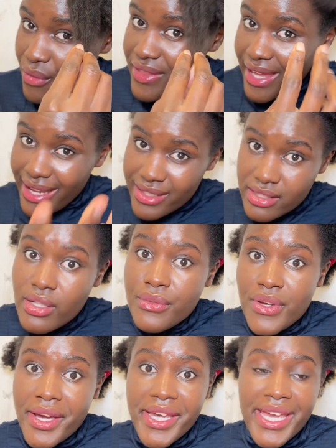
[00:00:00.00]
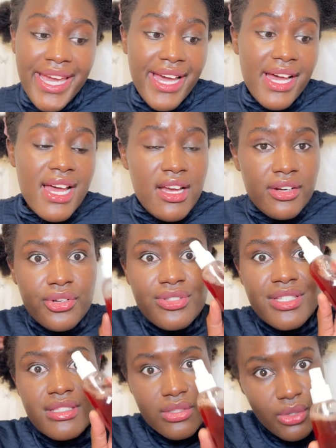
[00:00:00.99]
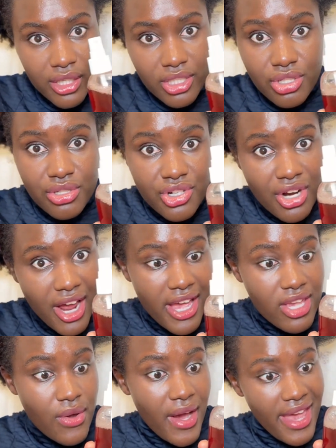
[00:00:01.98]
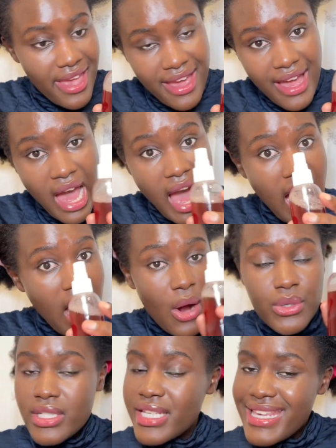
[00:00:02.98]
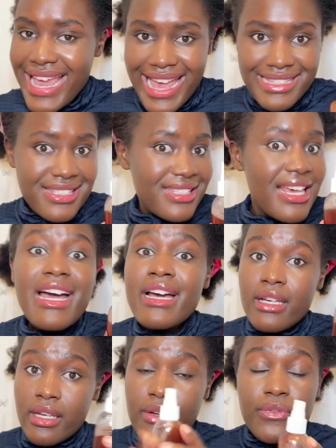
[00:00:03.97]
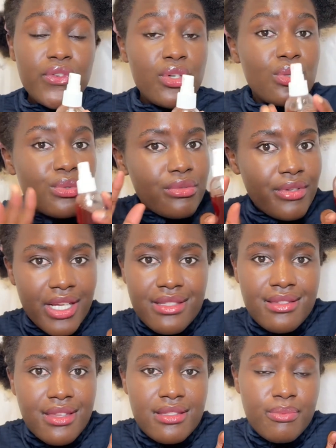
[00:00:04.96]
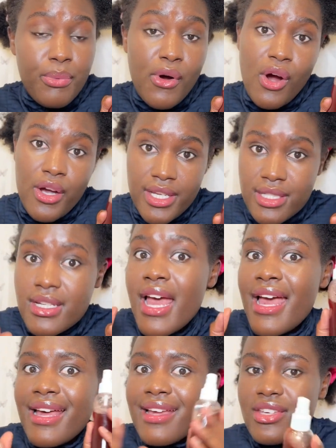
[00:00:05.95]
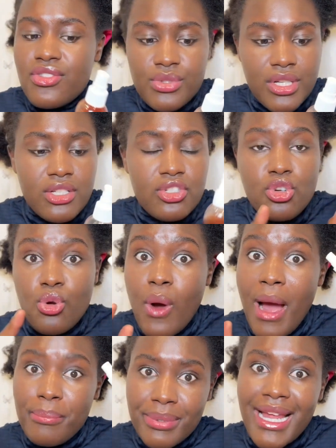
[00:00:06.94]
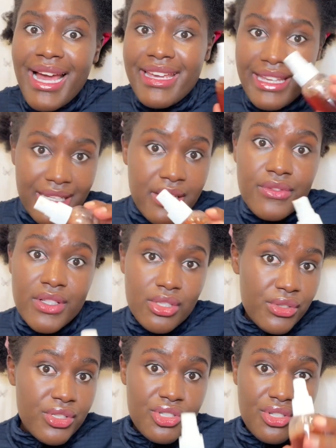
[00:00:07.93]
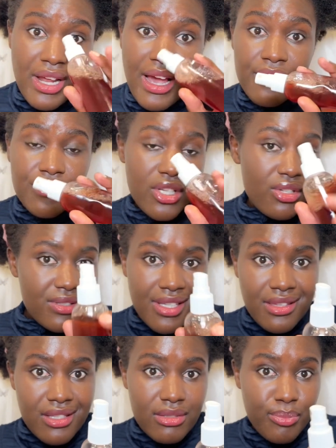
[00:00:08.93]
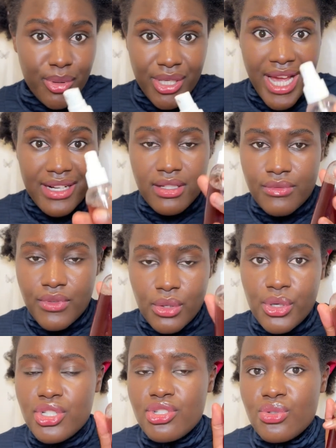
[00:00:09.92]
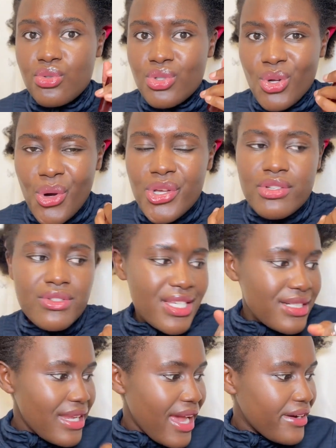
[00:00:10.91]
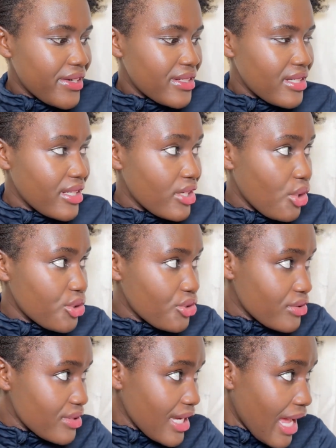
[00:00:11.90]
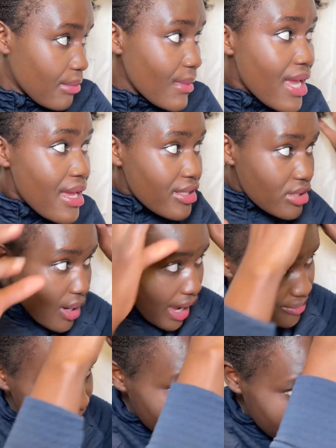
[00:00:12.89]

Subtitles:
the ends of your hair, because it's going to dry your hair out. Yes, if you reach this point, you need to apply a leave-in conditioner after using this product if you're going to not using directly on your scalp. So I'm just